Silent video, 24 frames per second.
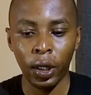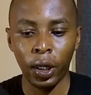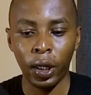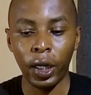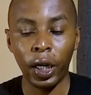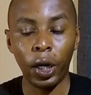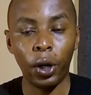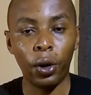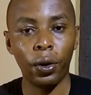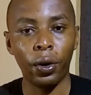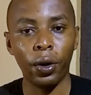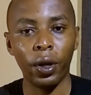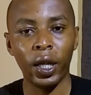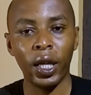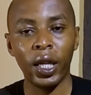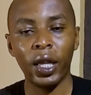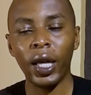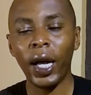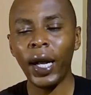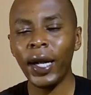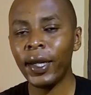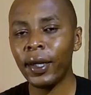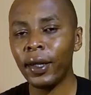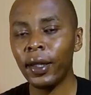Now, the
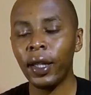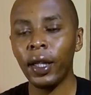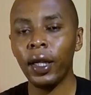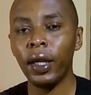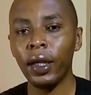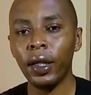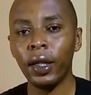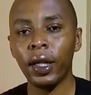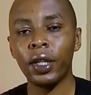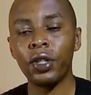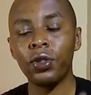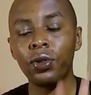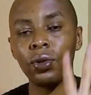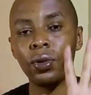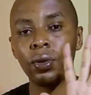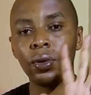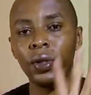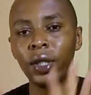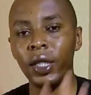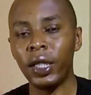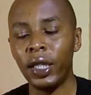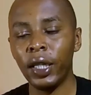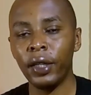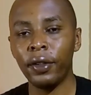third thing that you should
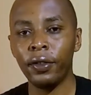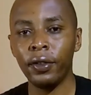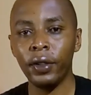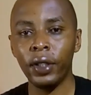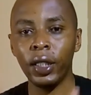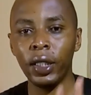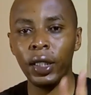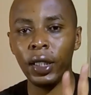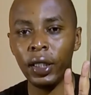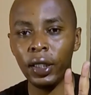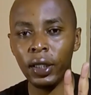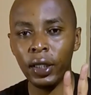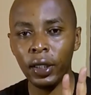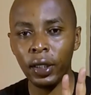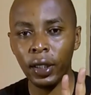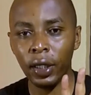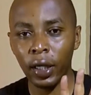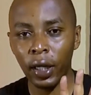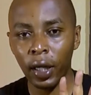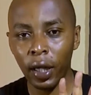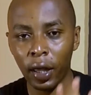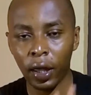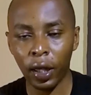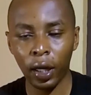definitely
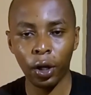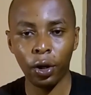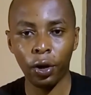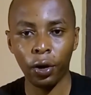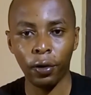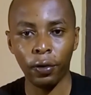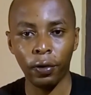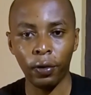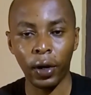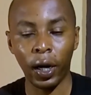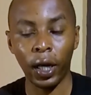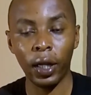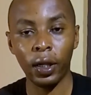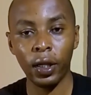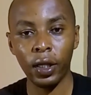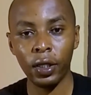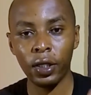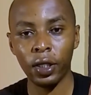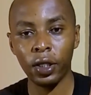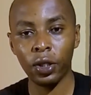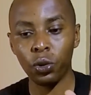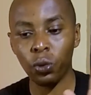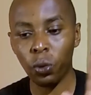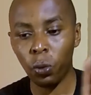think of, and this
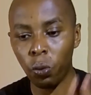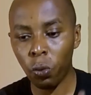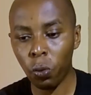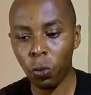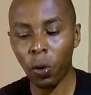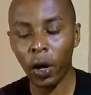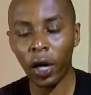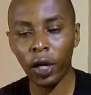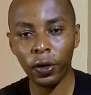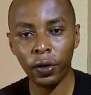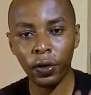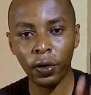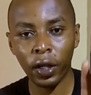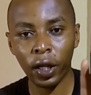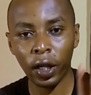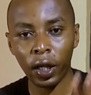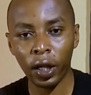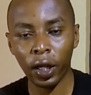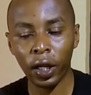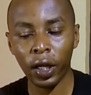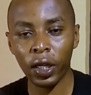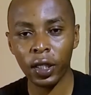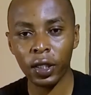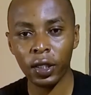is one of the
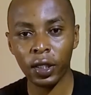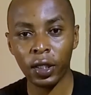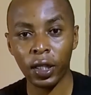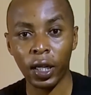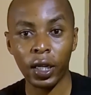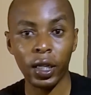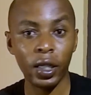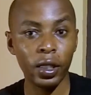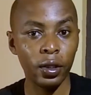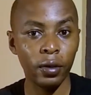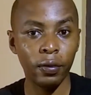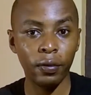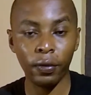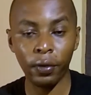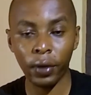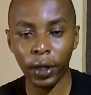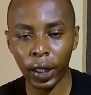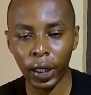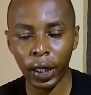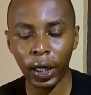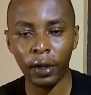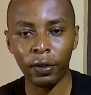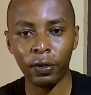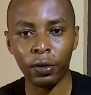things that is
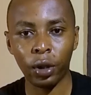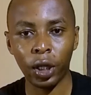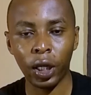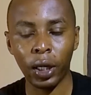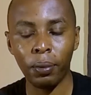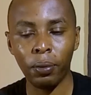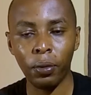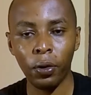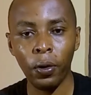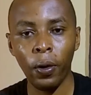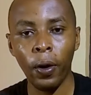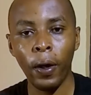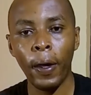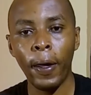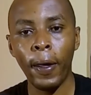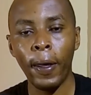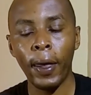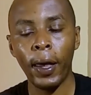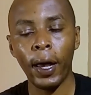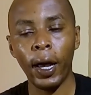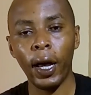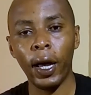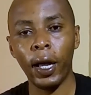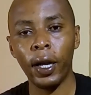very affordable
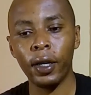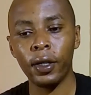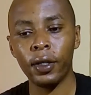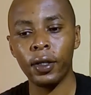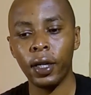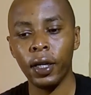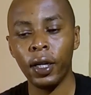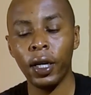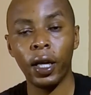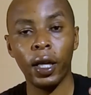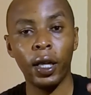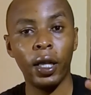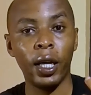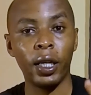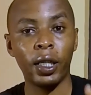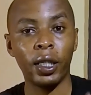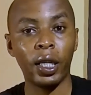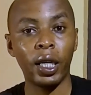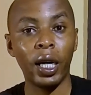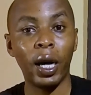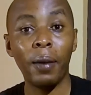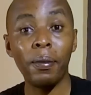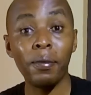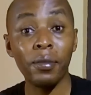and that
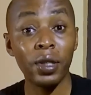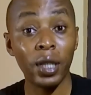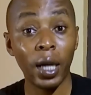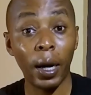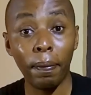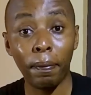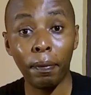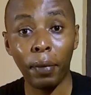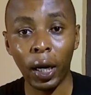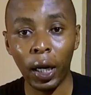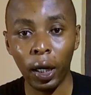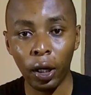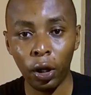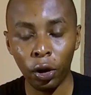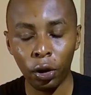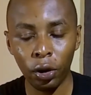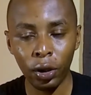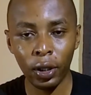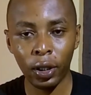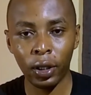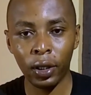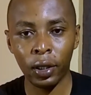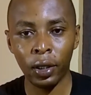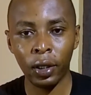comes up a
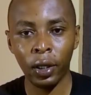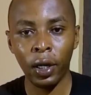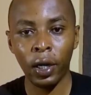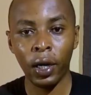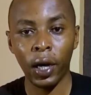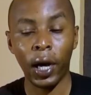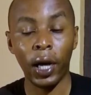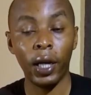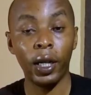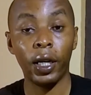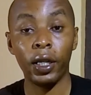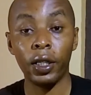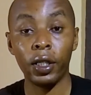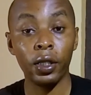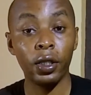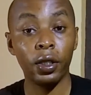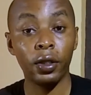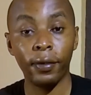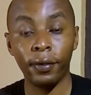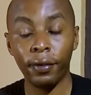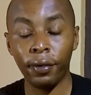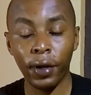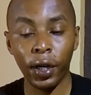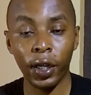lot, and that is
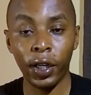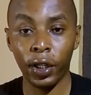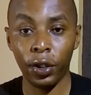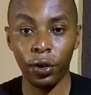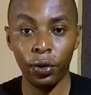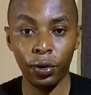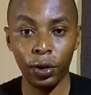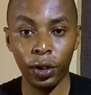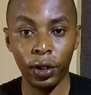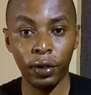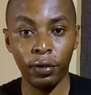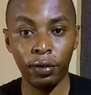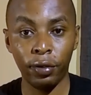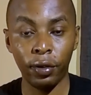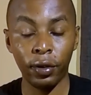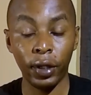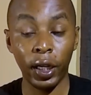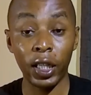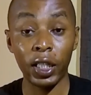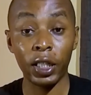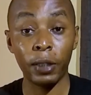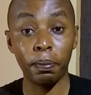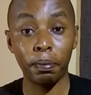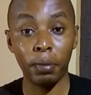very useful,
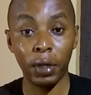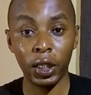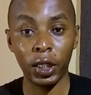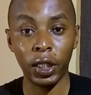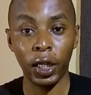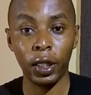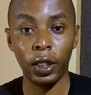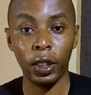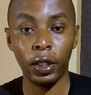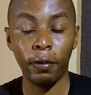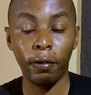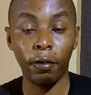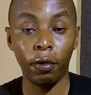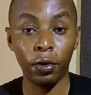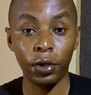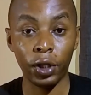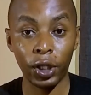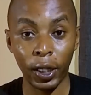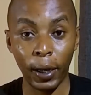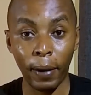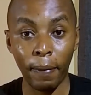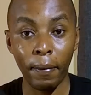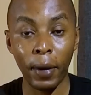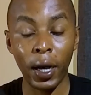especially for
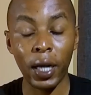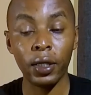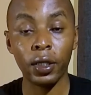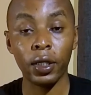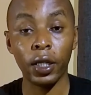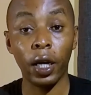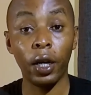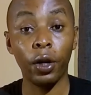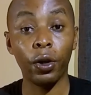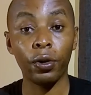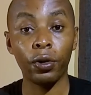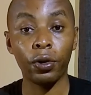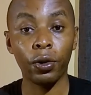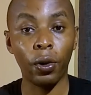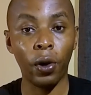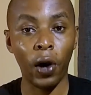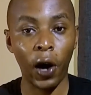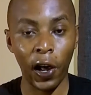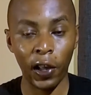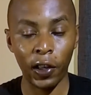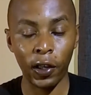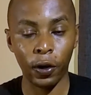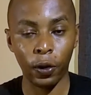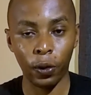Chamas and also
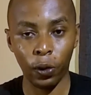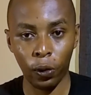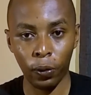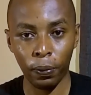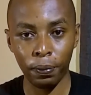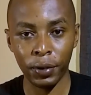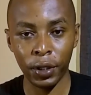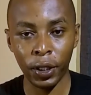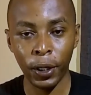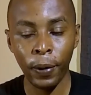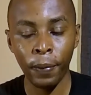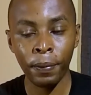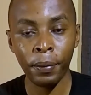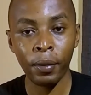other groups.